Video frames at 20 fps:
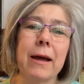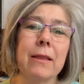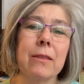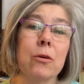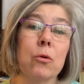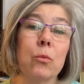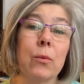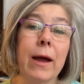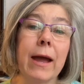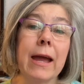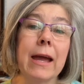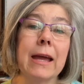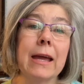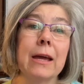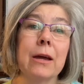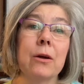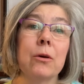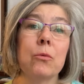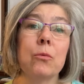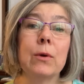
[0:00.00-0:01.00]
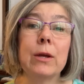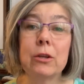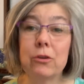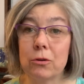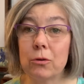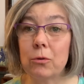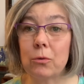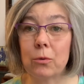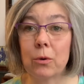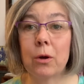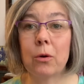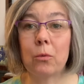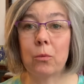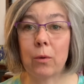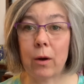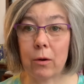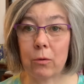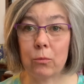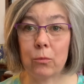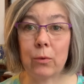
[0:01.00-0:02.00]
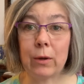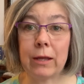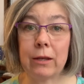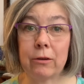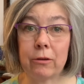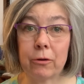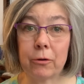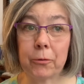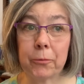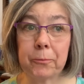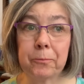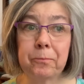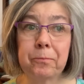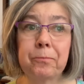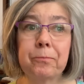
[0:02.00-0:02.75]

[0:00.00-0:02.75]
the way we do what we do,